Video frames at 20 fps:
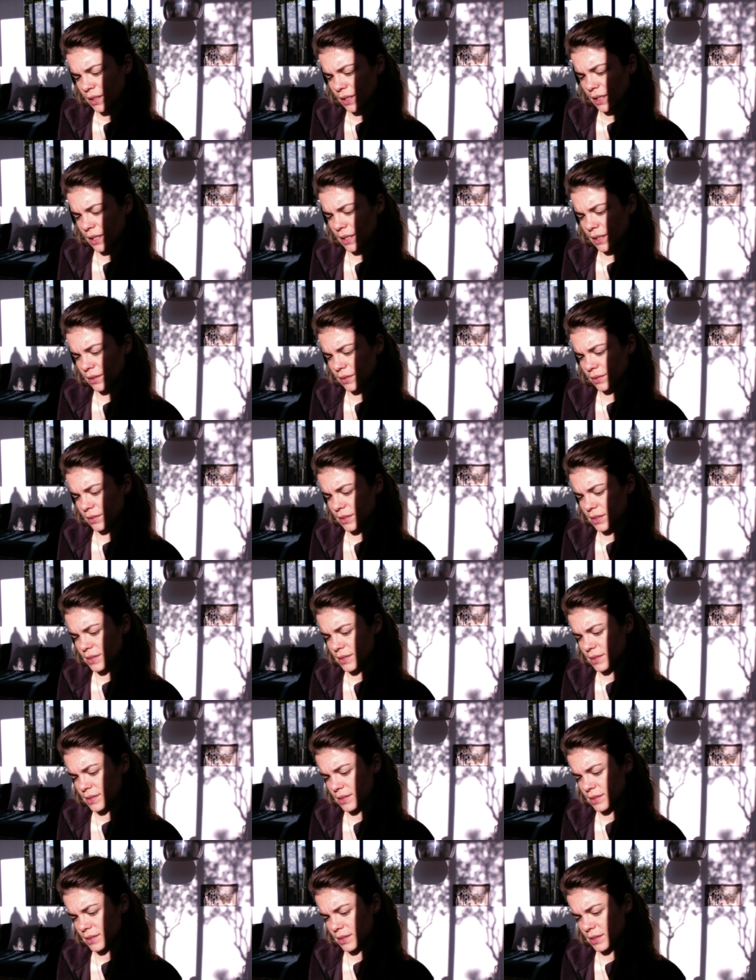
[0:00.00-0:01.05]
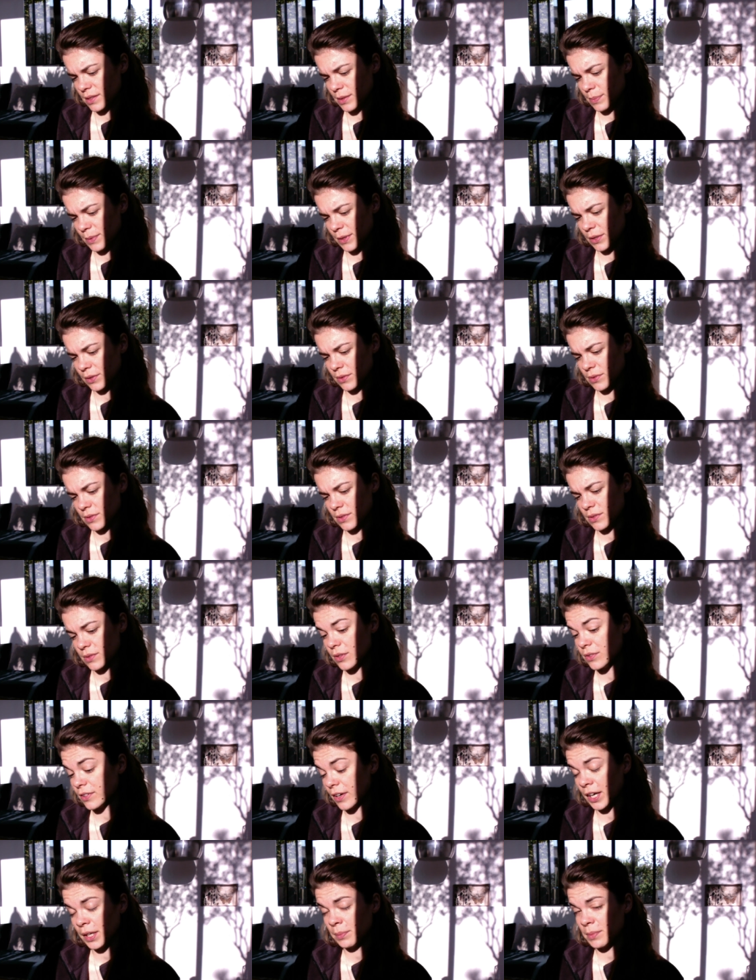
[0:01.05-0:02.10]
And this is because the
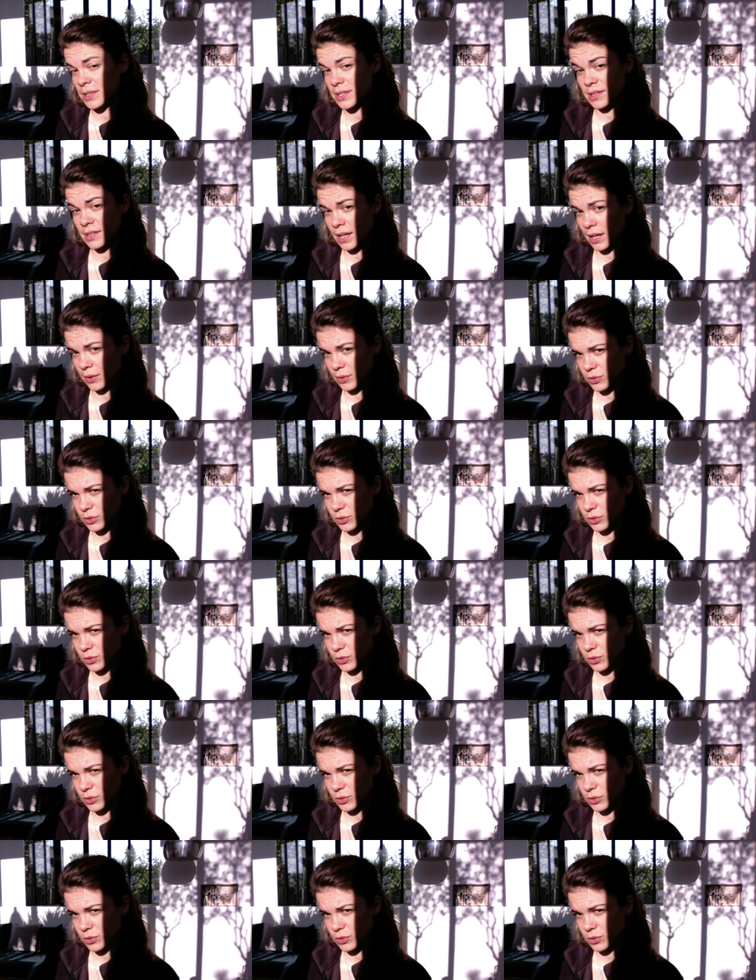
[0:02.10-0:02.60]
time is now